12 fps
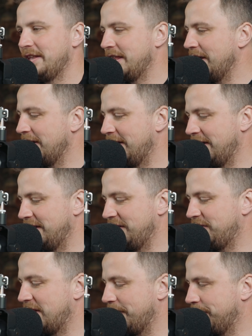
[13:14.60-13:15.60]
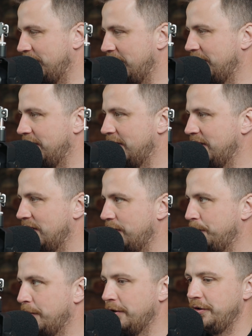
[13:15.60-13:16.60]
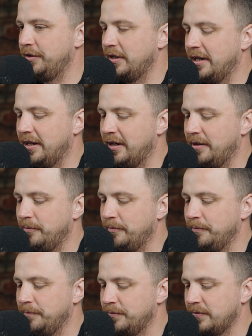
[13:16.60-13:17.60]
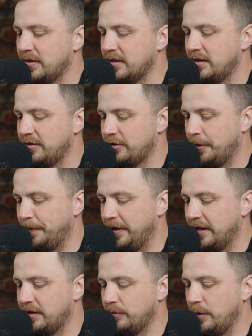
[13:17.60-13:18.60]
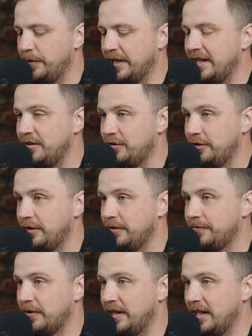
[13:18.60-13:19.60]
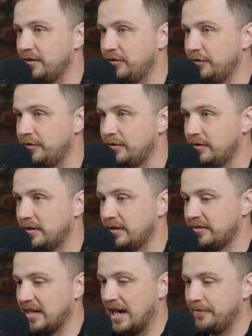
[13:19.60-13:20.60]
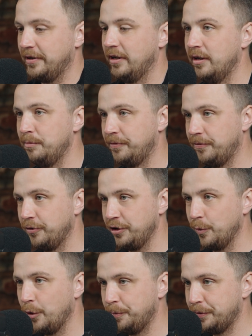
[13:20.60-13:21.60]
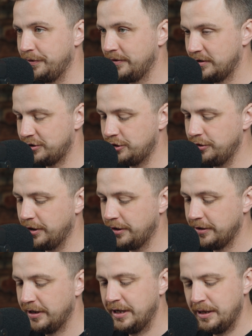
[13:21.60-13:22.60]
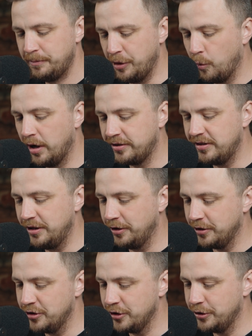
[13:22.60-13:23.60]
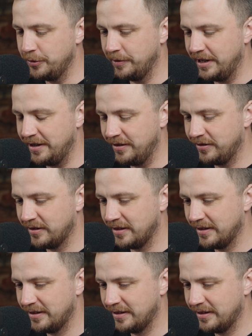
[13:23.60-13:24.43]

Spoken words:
think it's definitely another pod topic where we get into finances to have in line before you open a studio. But the worst thing you can do is